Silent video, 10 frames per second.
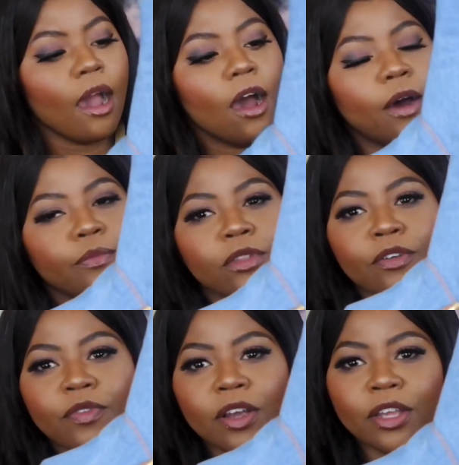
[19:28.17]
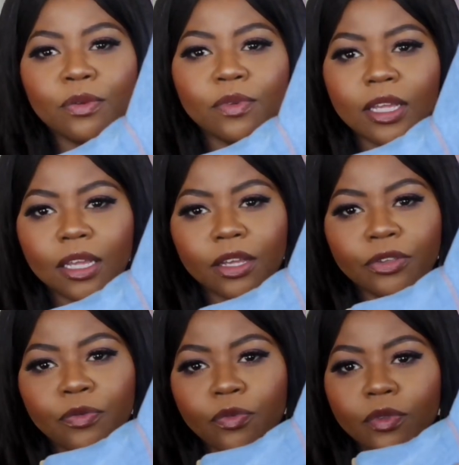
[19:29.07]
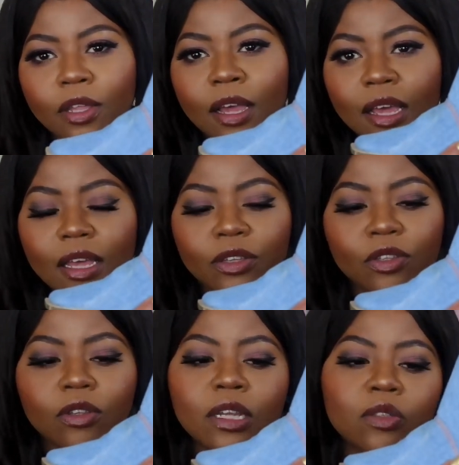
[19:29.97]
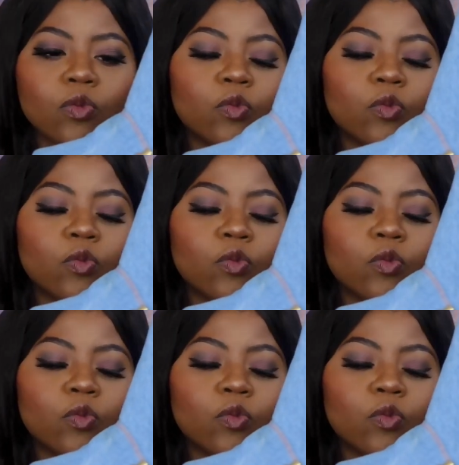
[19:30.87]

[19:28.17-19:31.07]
They're very unique. They're